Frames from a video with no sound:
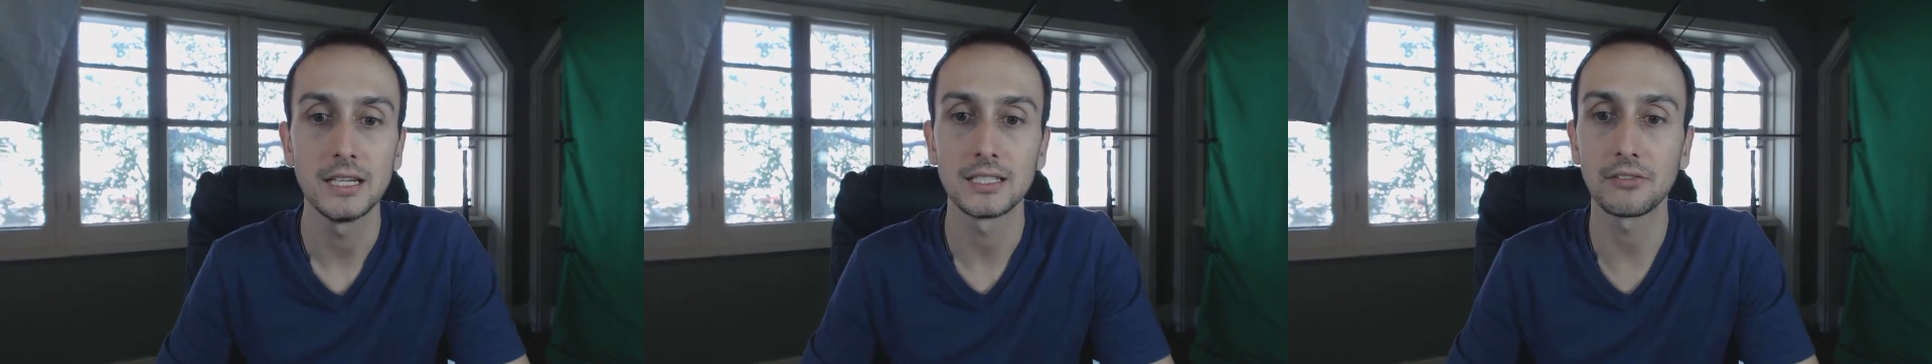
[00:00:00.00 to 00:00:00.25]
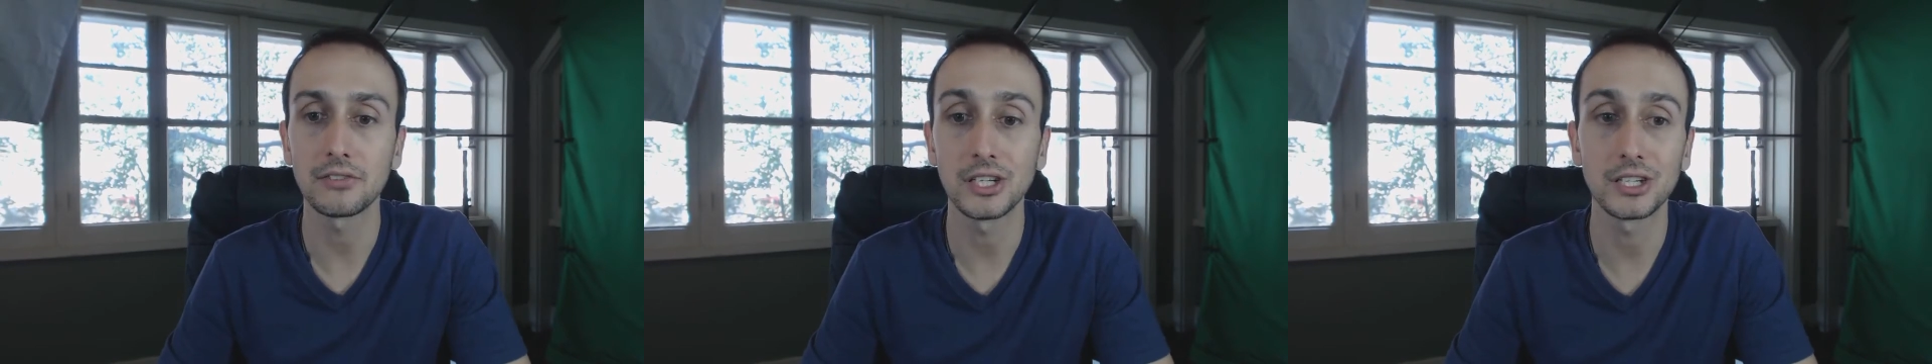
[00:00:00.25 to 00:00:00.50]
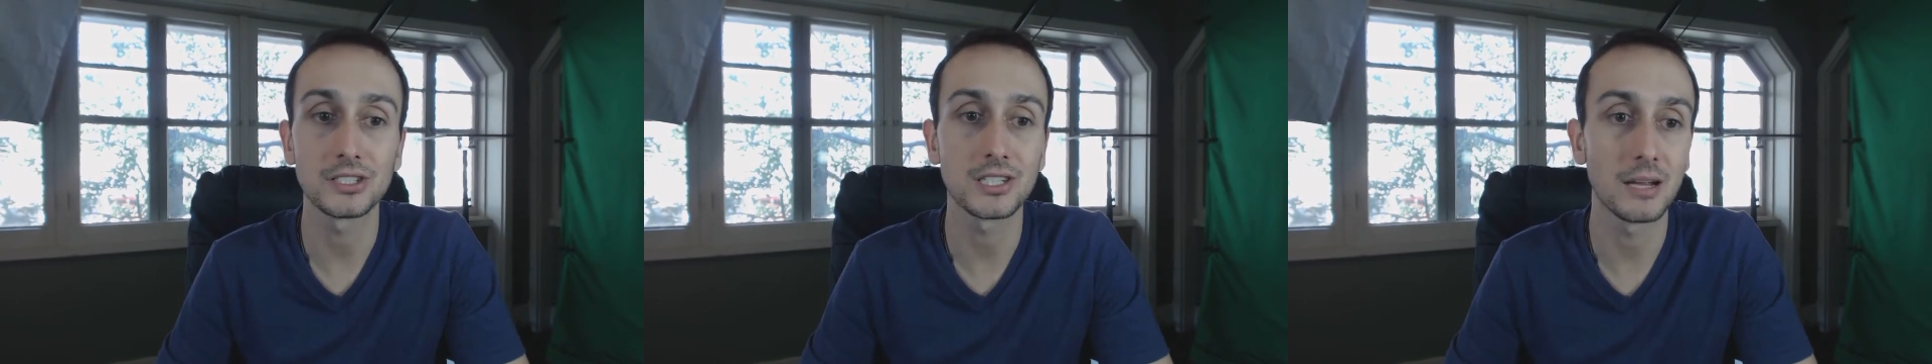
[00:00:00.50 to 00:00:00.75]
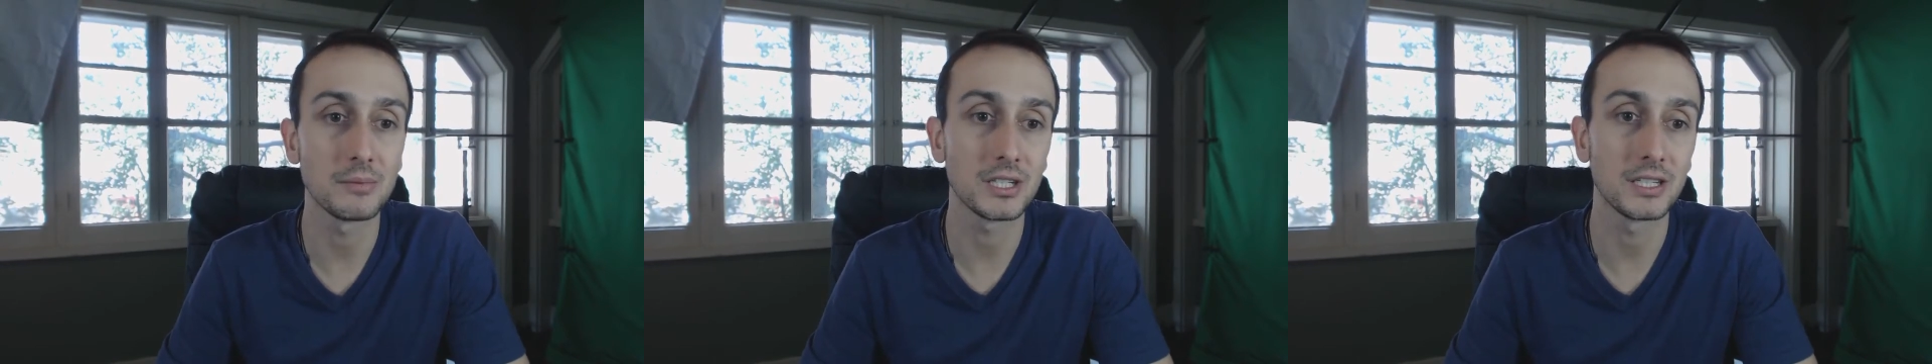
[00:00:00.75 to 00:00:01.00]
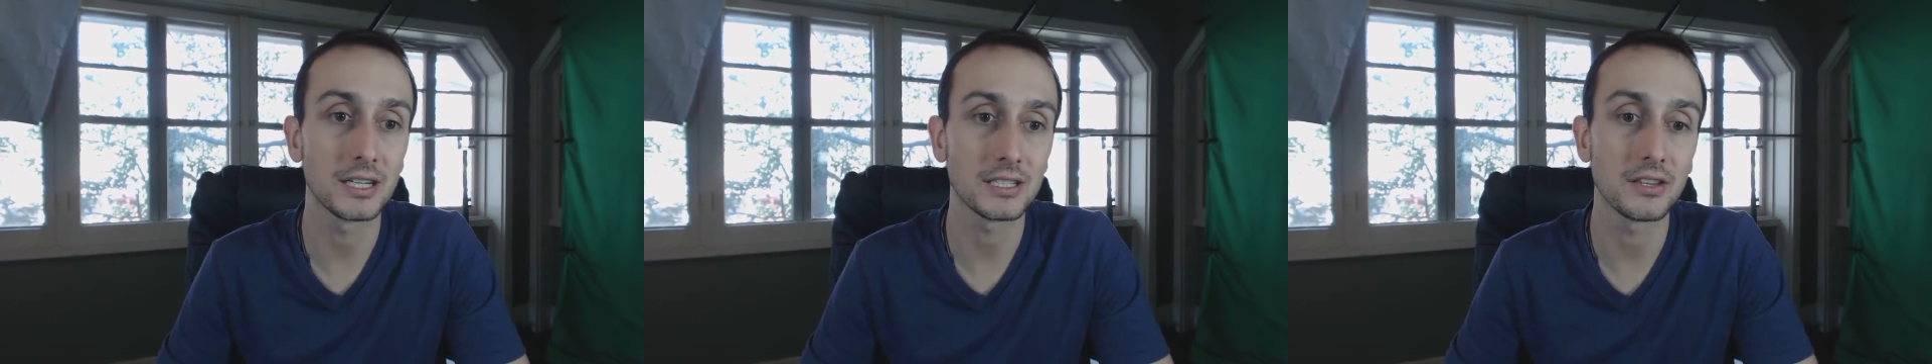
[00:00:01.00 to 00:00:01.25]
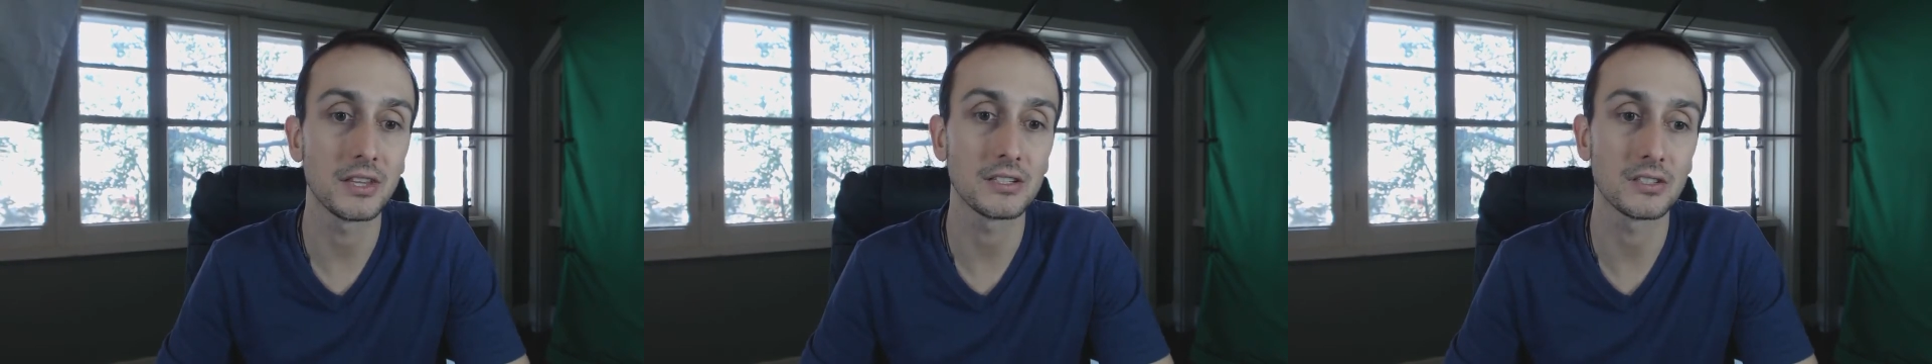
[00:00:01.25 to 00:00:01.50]
definitely a good time to
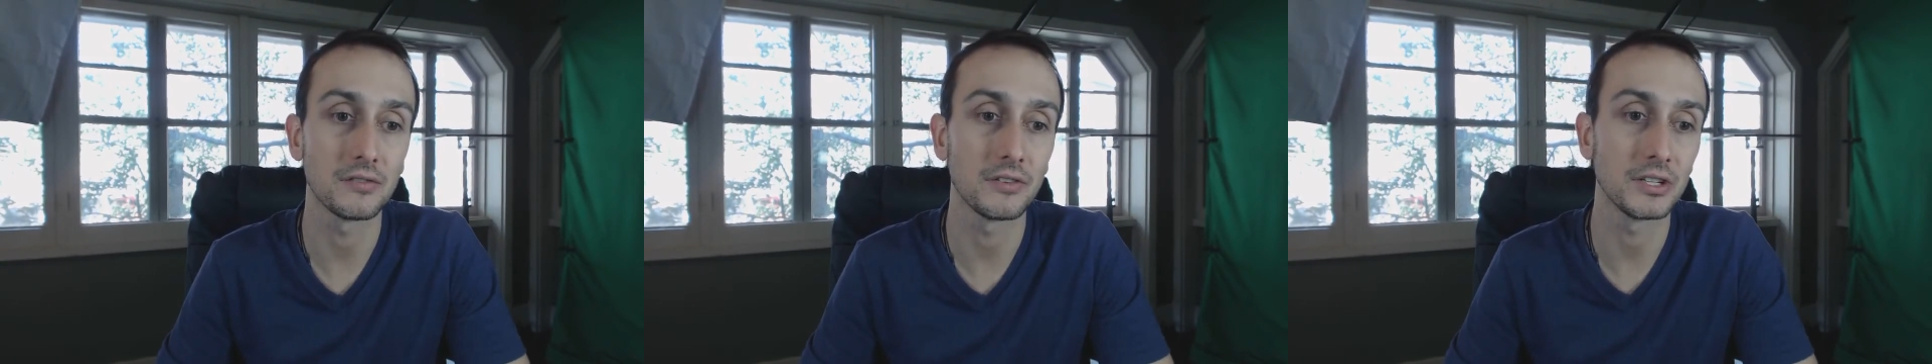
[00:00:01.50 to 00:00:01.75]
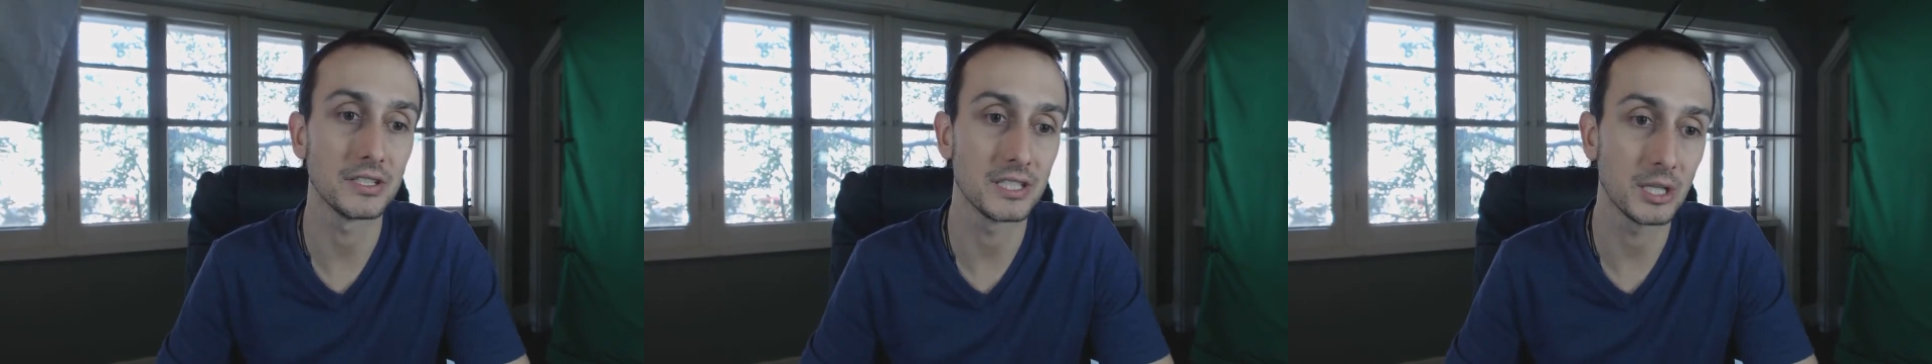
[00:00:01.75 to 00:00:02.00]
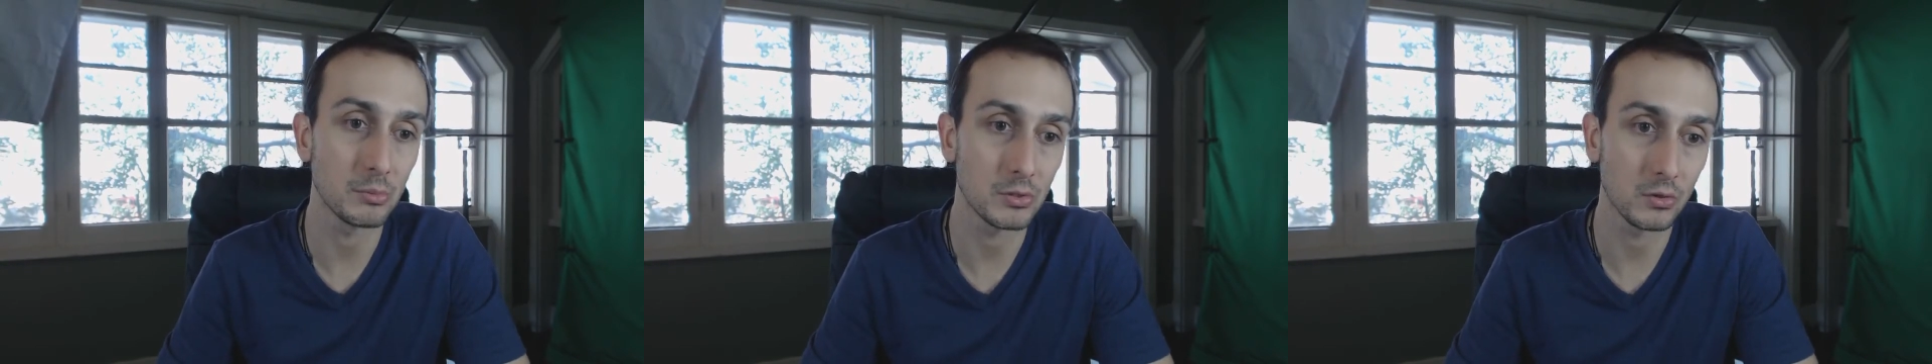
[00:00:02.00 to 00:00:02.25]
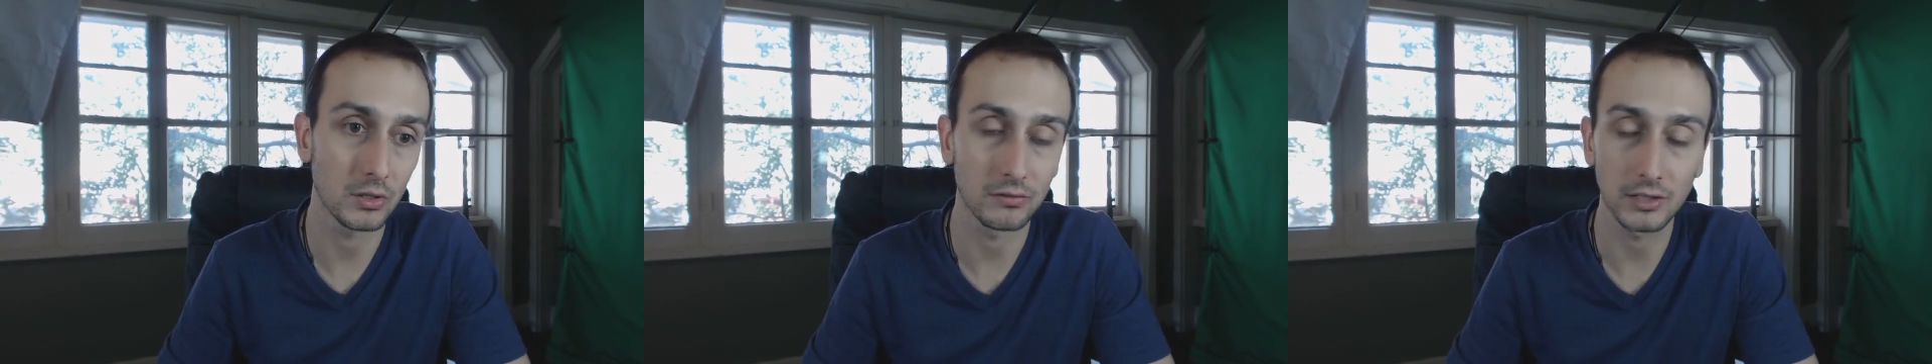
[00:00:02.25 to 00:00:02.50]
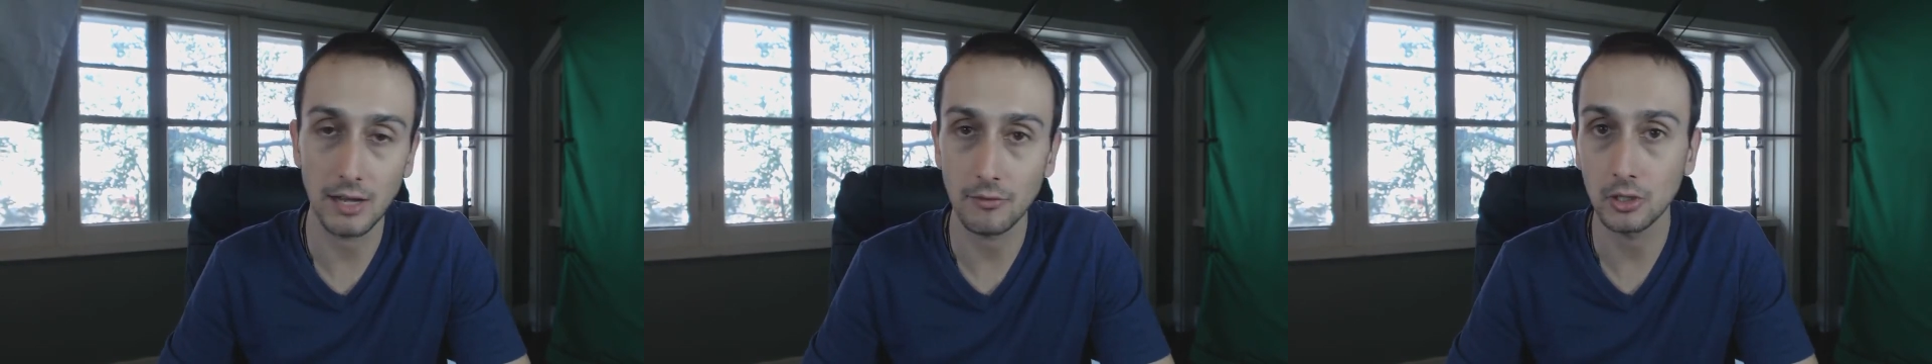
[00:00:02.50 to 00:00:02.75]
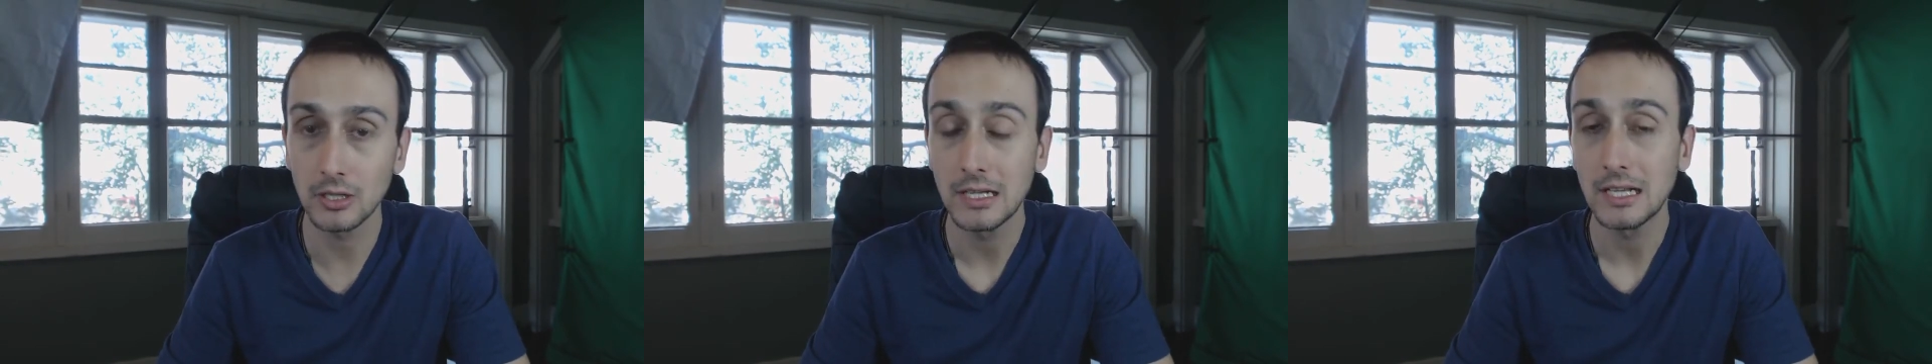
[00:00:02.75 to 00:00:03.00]
connect to things on a very deep sort of
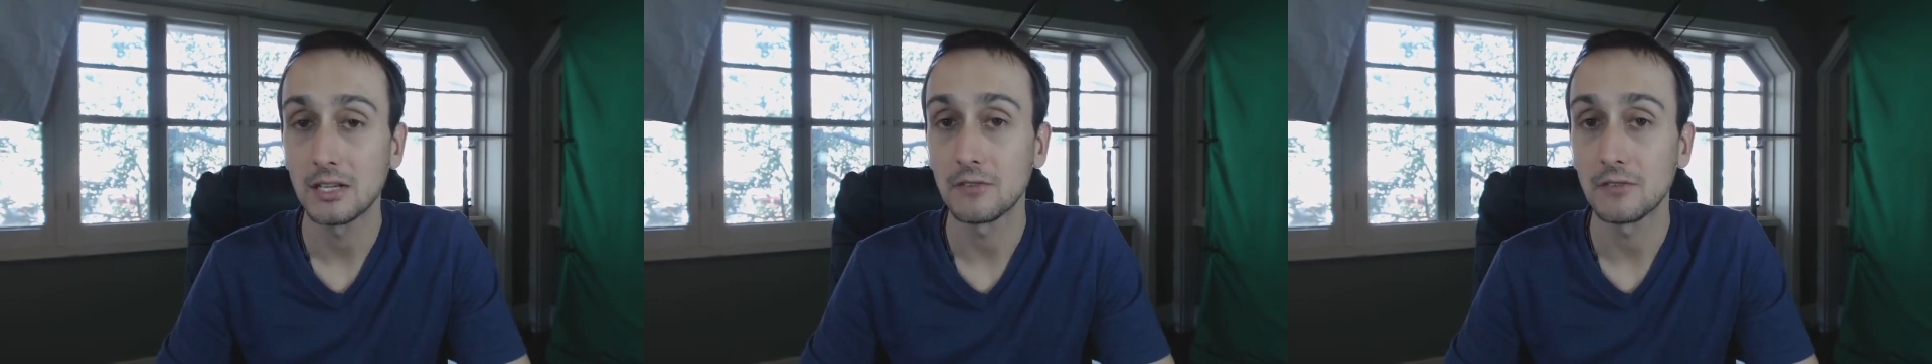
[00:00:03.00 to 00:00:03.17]
level,